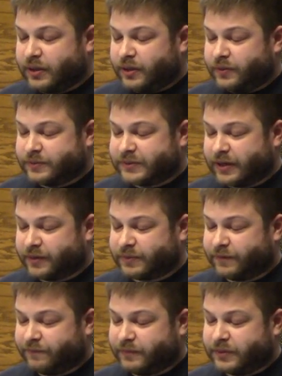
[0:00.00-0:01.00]
who sent
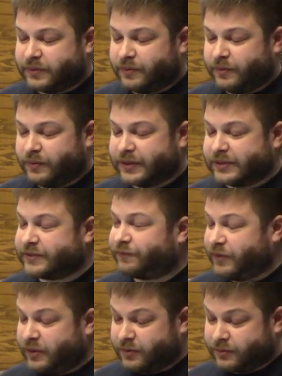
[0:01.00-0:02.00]
him to his
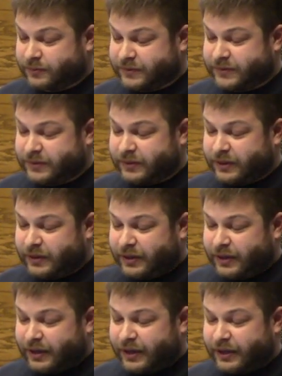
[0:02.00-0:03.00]
fields
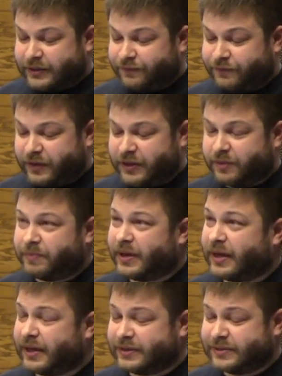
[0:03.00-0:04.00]
to feed the
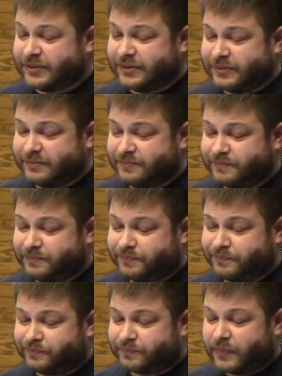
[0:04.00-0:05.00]
pigs.
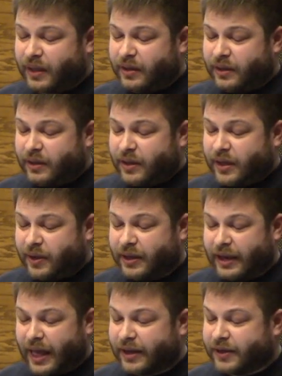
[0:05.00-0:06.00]
He
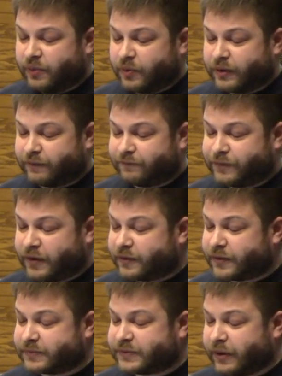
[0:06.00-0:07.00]
gladly would have filled
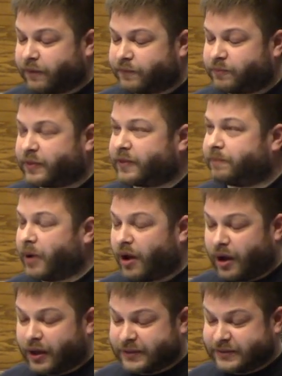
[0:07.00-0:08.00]
himself with the
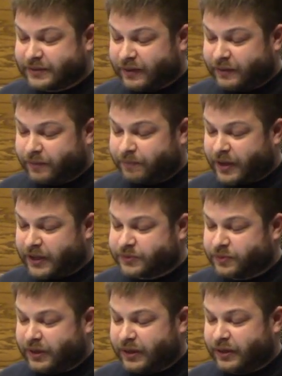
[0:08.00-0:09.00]
pods that the pigs were
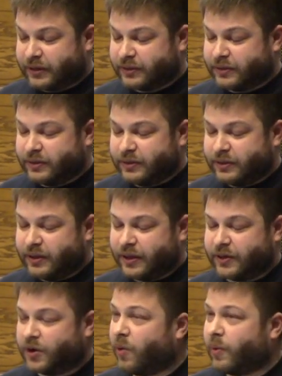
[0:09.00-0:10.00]
eating,
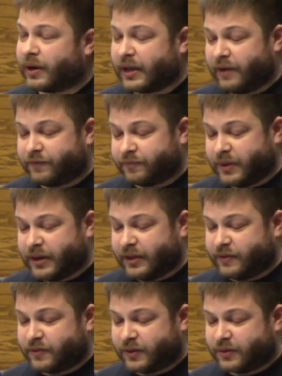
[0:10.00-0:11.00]
and no one gave him
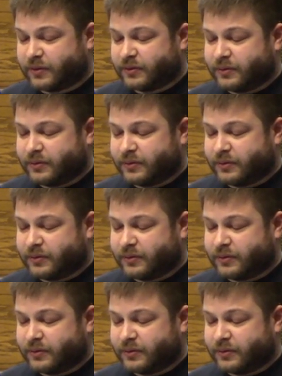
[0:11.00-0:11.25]
anything.